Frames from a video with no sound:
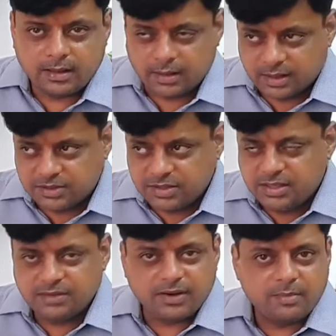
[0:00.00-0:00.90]
A GD,
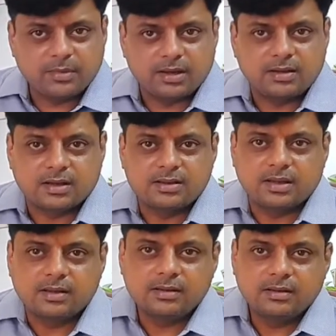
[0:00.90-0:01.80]
if I'm
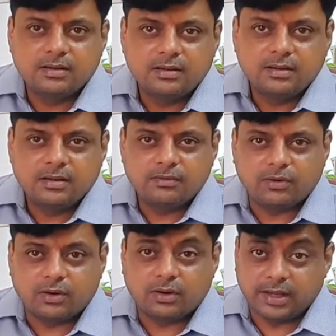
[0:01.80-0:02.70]
conducting
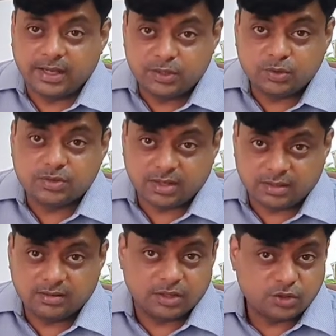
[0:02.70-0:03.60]
for 8 to 10,
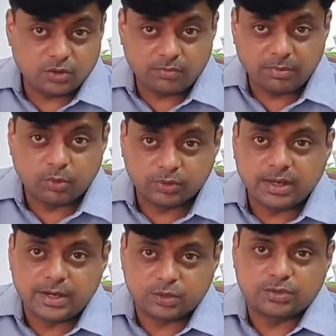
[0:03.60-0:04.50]
it should not be more than
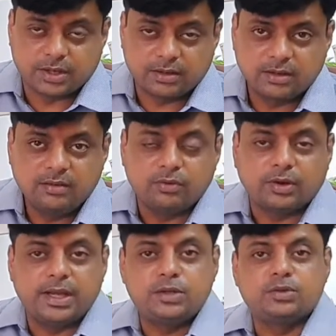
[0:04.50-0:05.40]
8 to 10. For
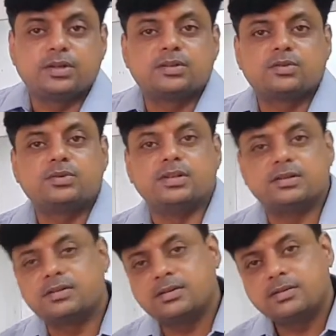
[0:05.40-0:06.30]
8 to 10
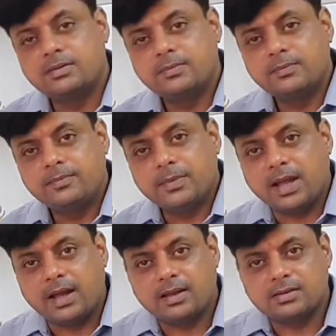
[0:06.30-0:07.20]
students,
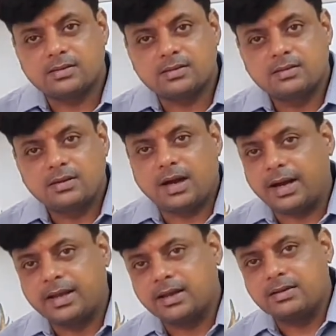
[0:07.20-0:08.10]
and I
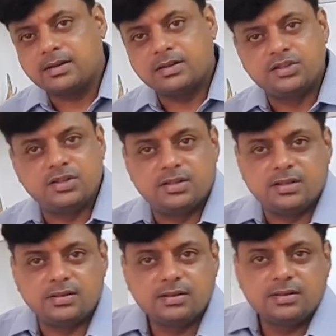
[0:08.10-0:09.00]
conduct a
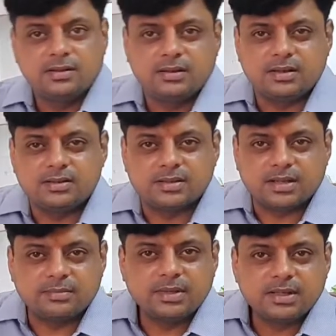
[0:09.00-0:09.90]
GD in say
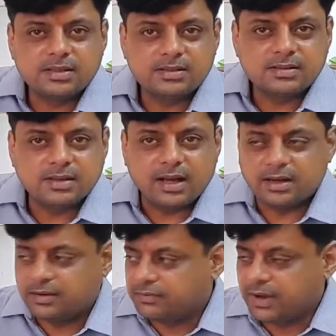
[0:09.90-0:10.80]
10 minutes, and
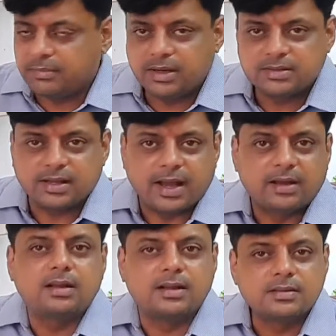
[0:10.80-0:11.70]
in 5 minutes I
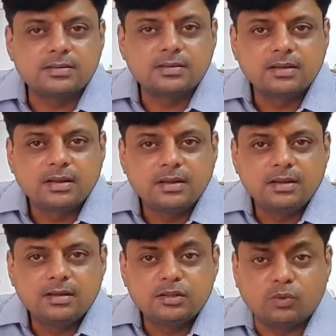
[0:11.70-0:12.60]
analyze.
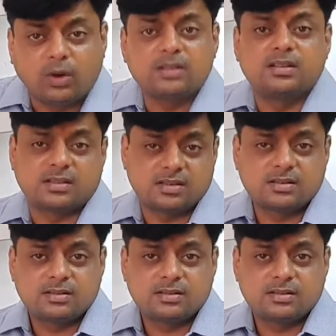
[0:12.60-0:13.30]
So what is it?